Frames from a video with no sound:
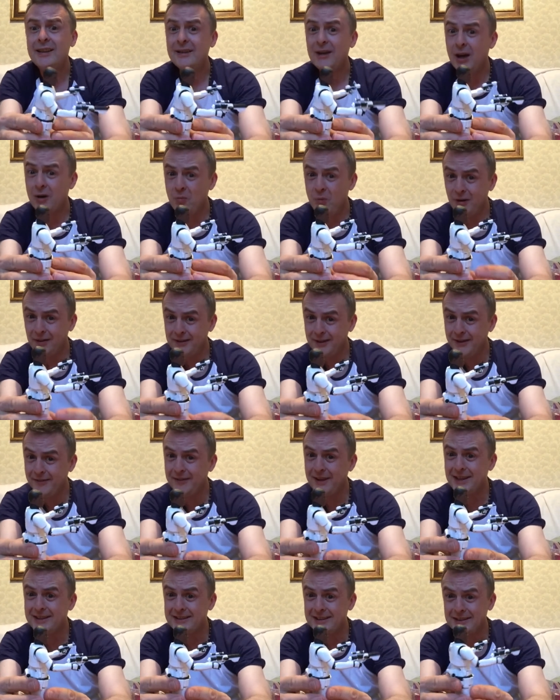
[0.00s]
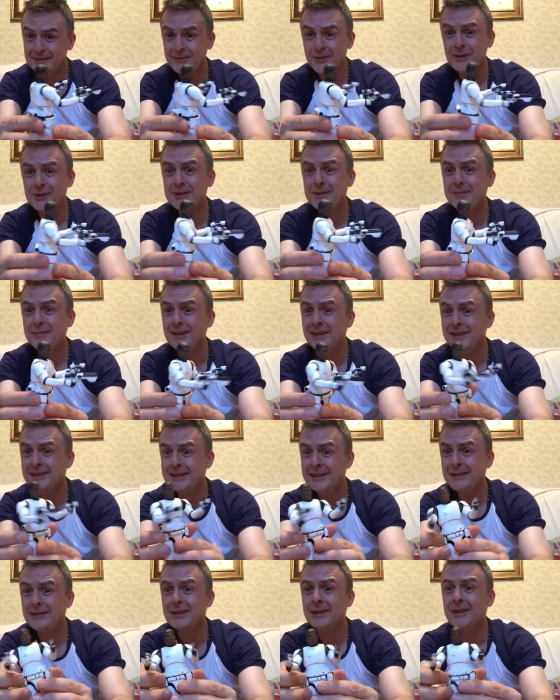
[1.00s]
I wonder if that's his force
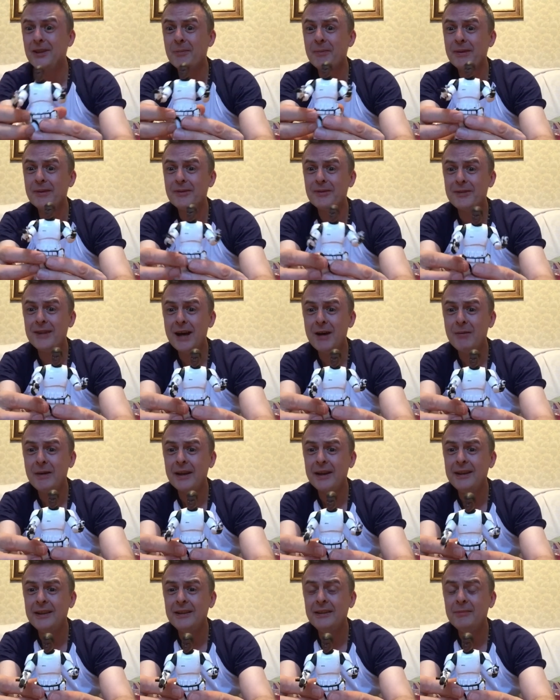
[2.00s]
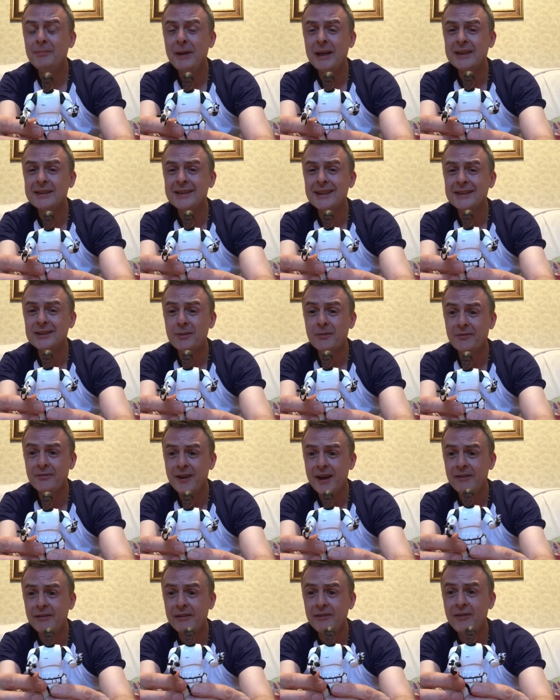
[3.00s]
ability coming through that way. He picks things up
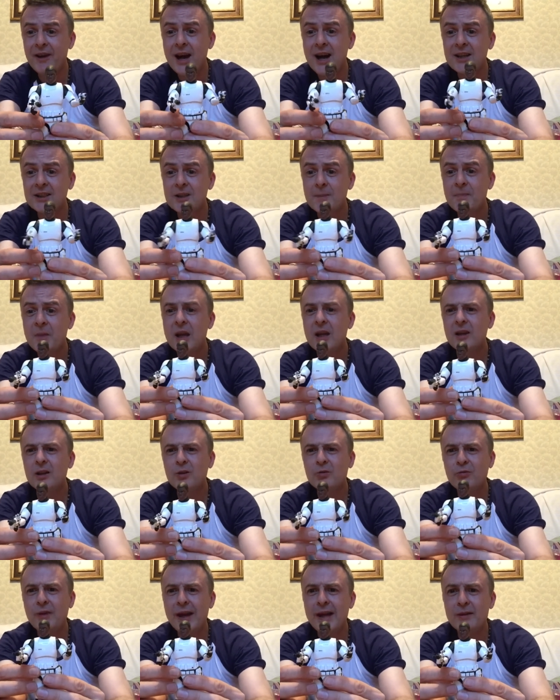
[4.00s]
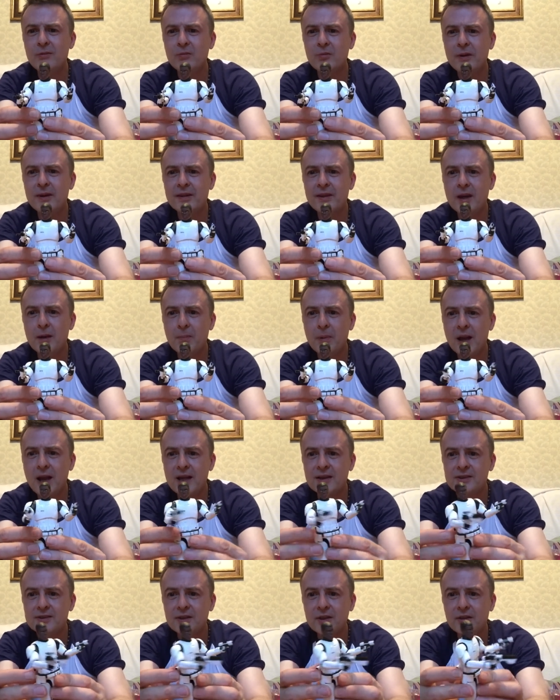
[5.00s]
very fast. Great with a
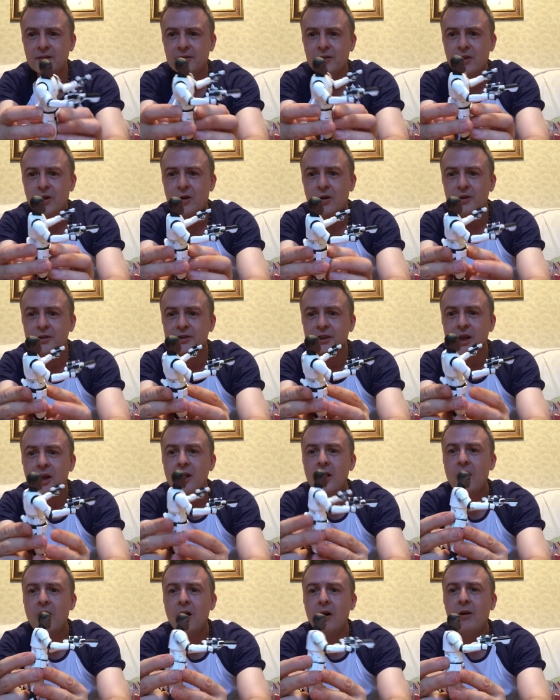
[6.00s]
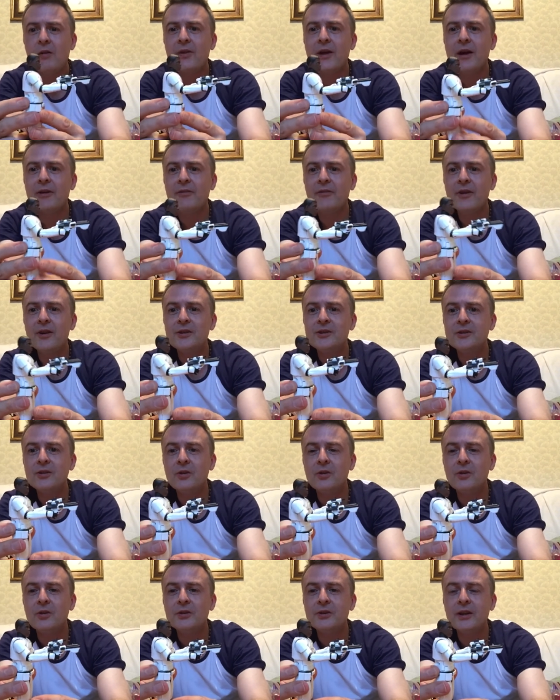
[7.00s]
blaster, of course. All that First
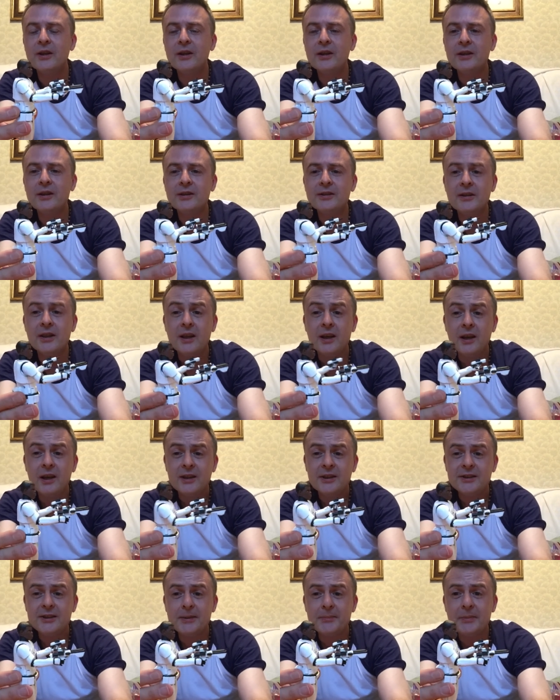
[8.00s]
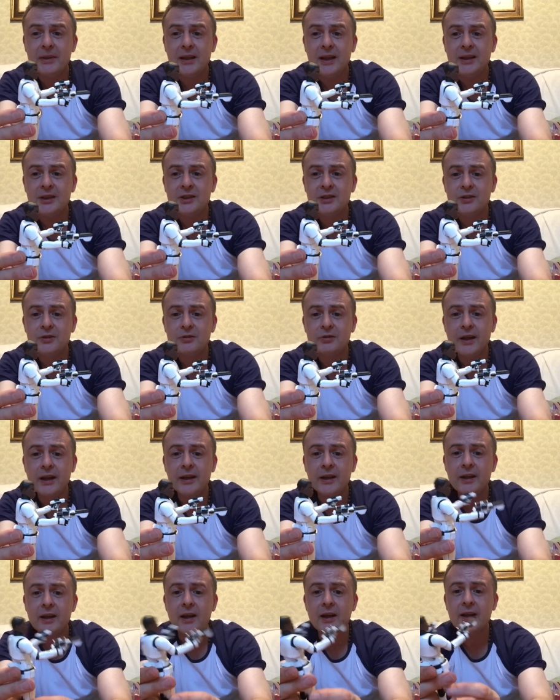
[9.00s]
Order simulation
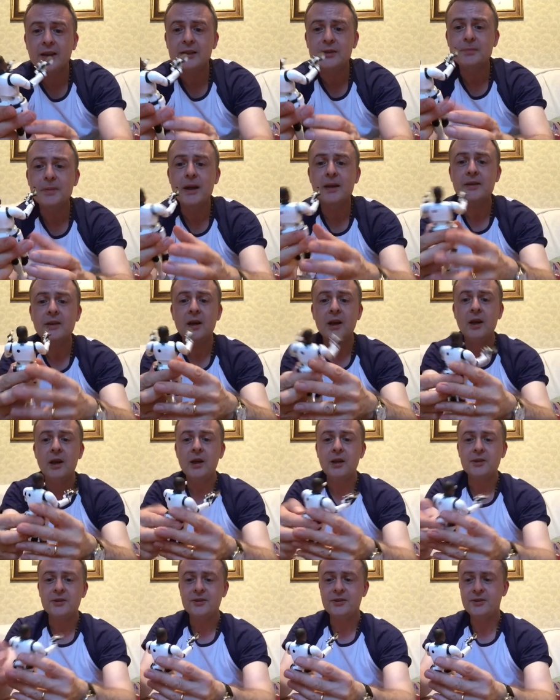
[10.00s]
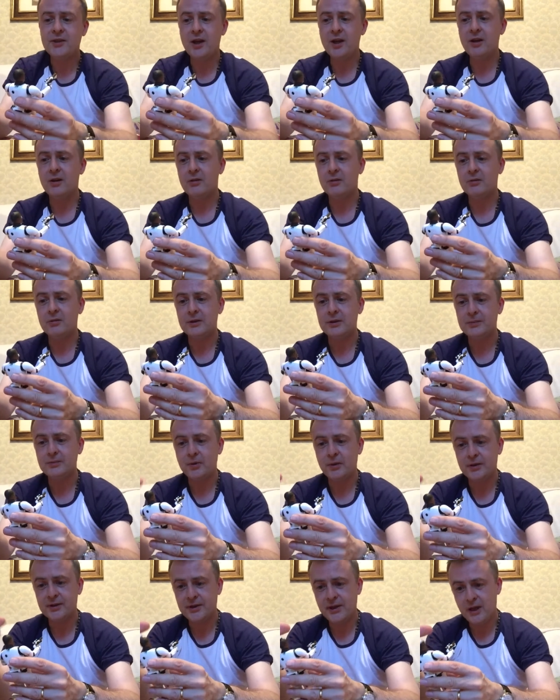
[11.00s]
training, I expect. So, let's
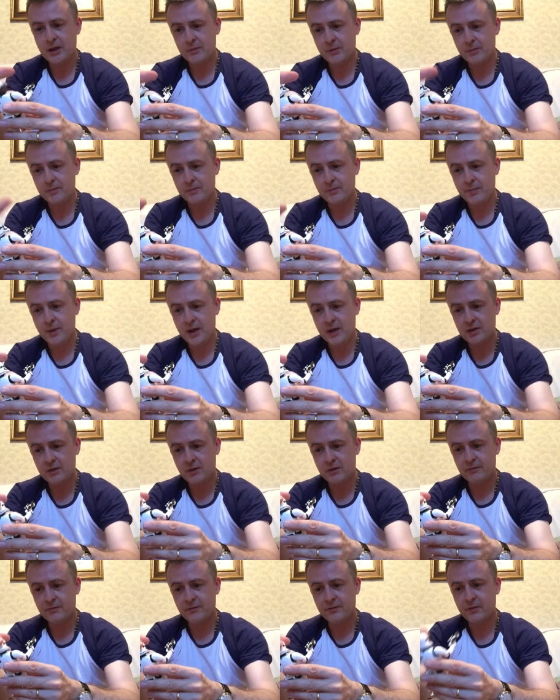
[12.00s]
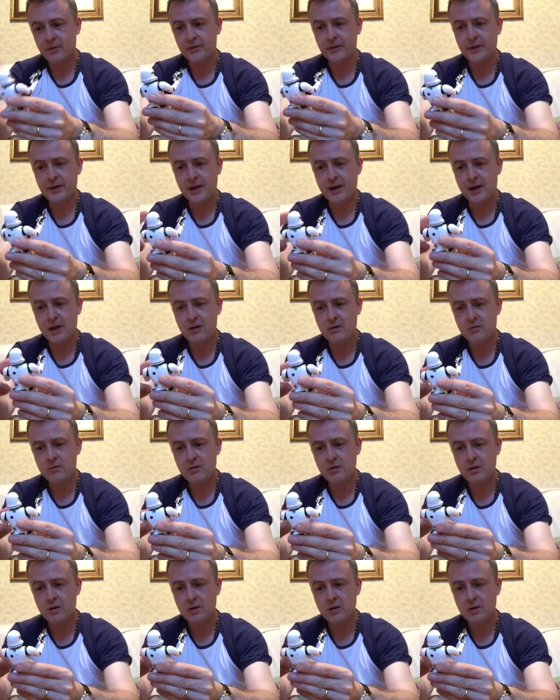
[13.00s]
put his helmet back on for now,